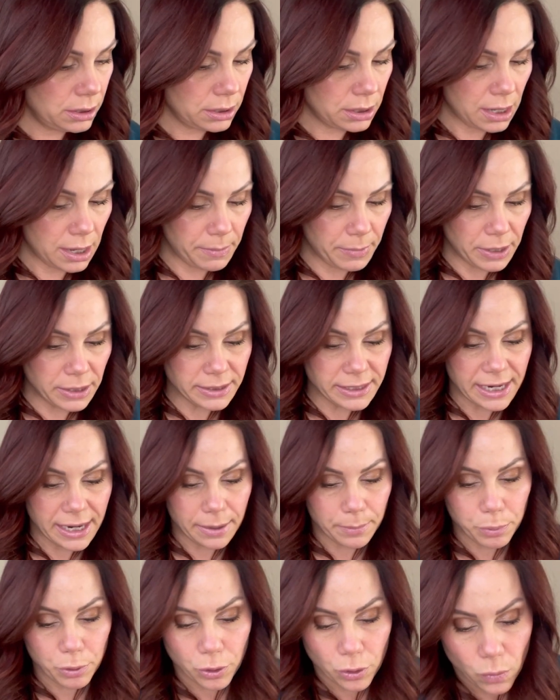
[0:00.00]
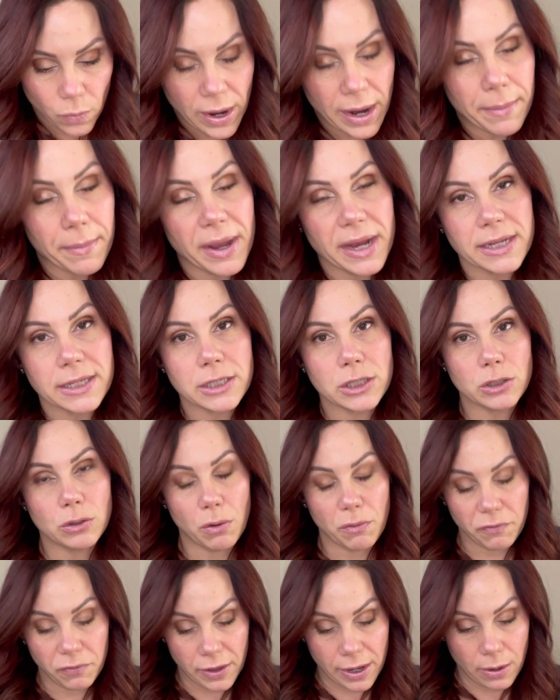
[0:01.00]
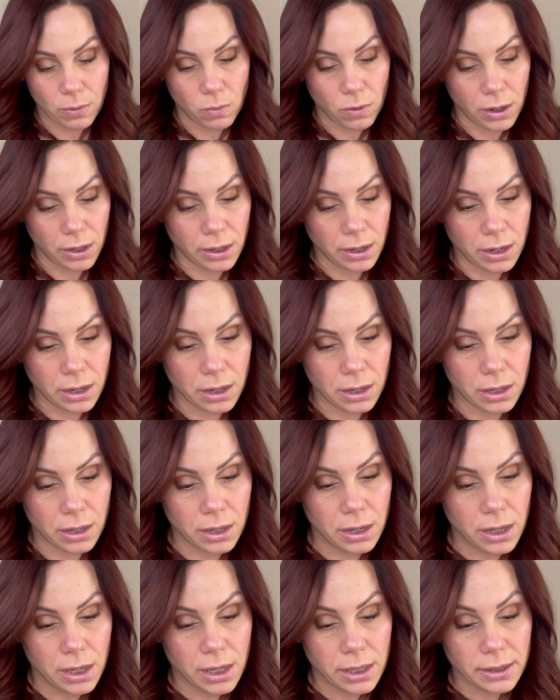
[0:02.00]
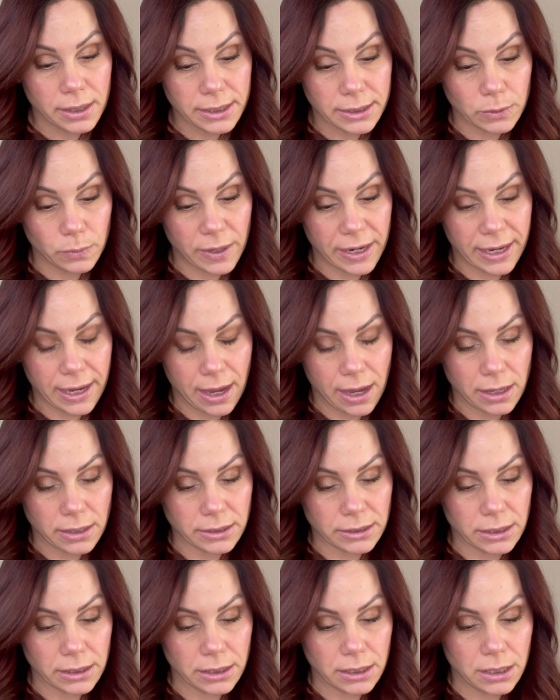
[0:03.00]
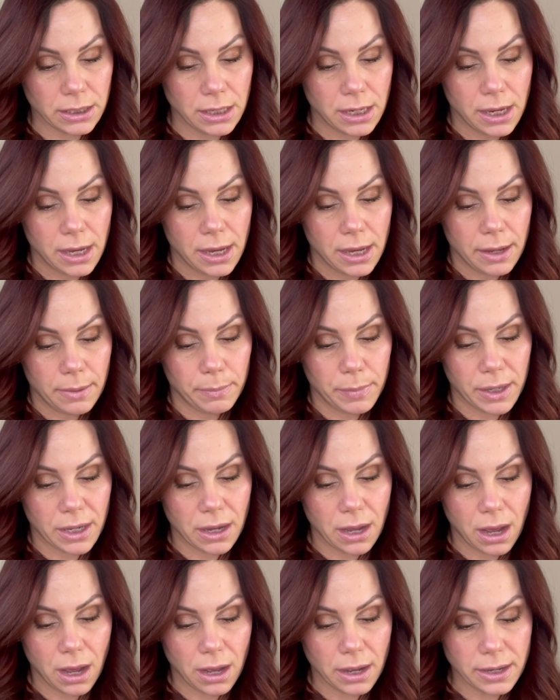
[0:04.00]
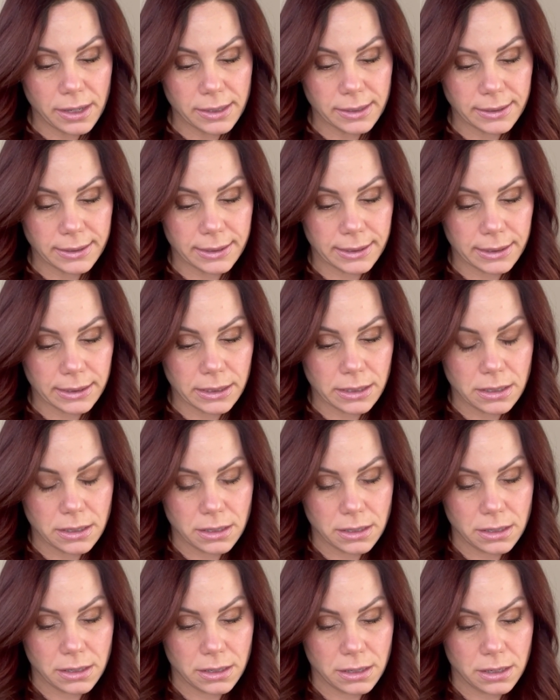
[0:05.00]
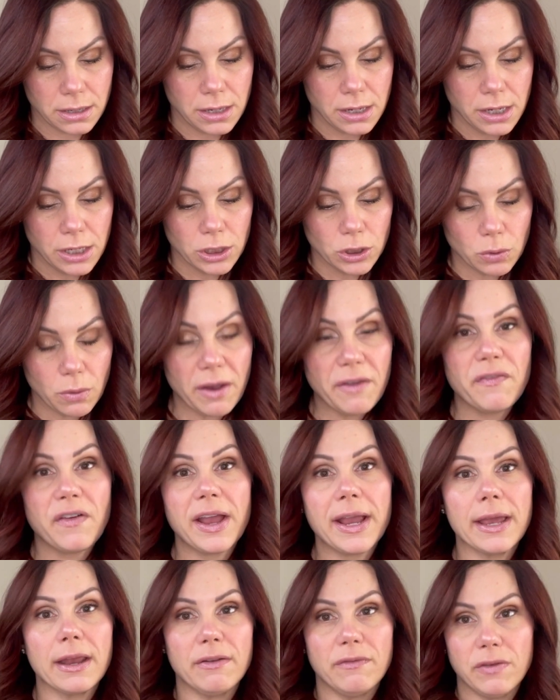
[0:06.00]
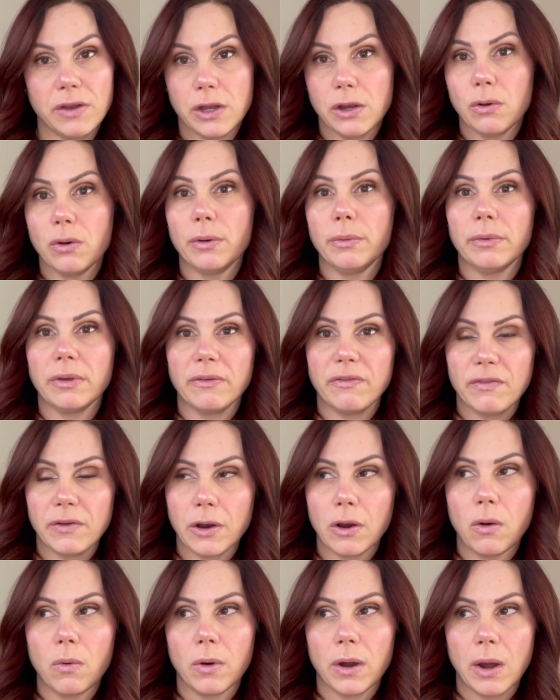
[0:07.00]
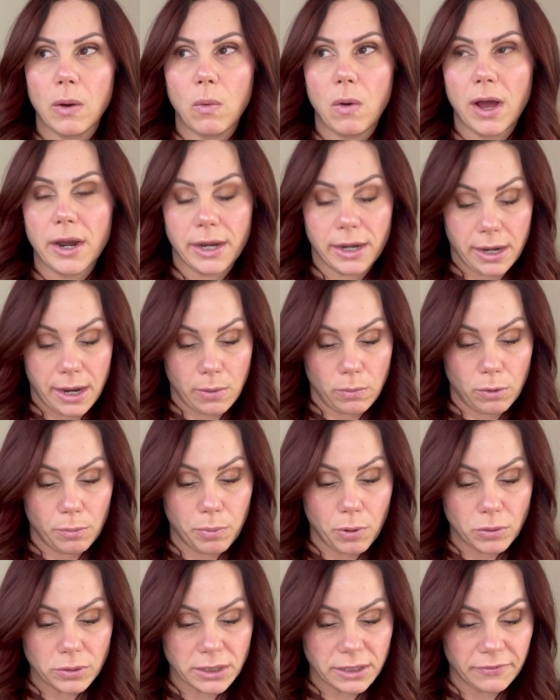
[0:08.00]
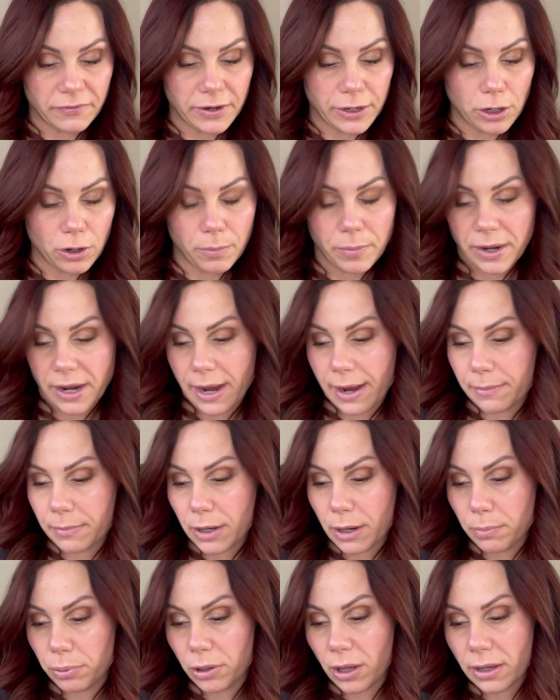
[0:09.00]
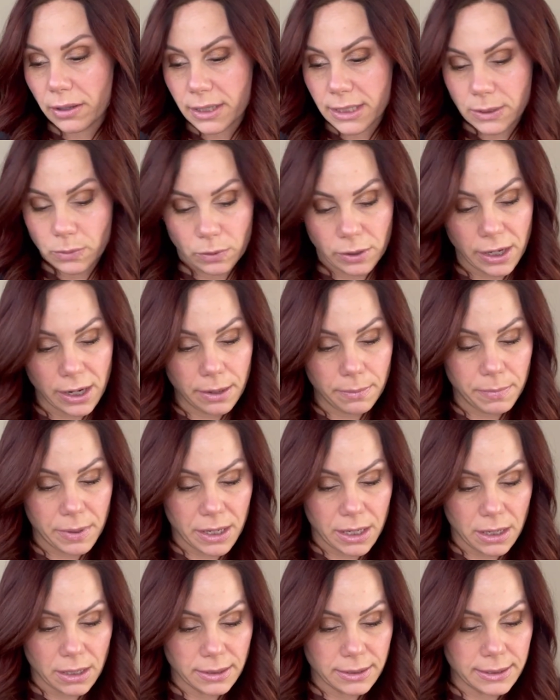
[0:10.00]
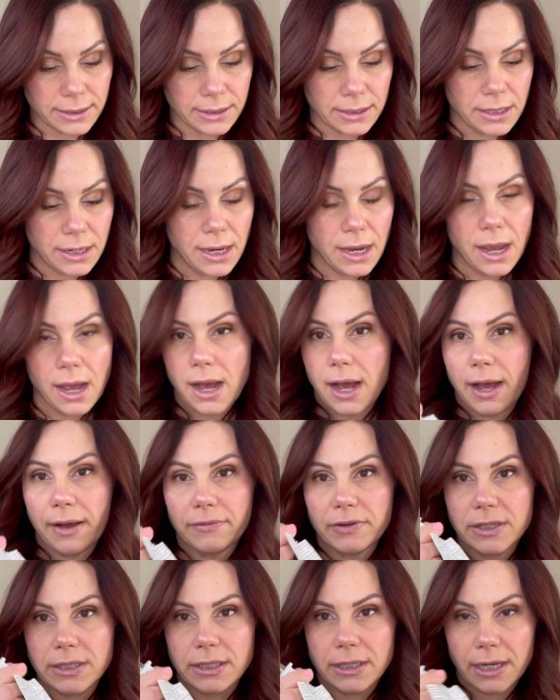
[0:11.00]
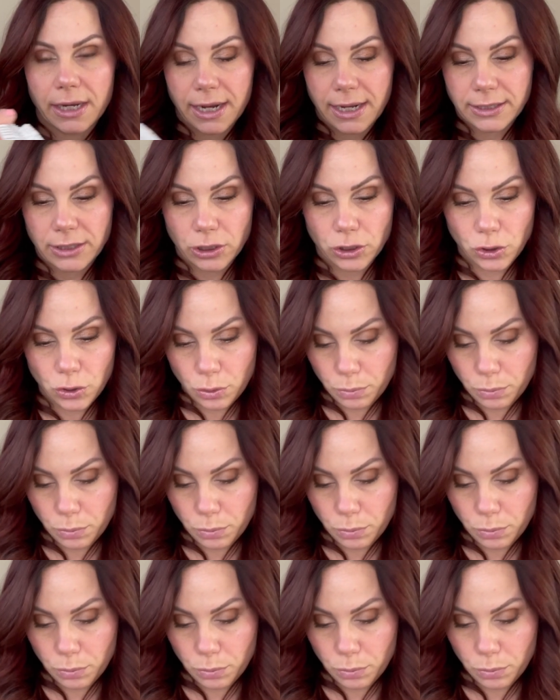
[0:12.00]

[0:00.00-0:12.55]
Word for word: I'm going to put away my snowflake one this weekend because, so if I get a video and figure out where I want it, I will post a video, but I am going to plug this one in because obviously it has a two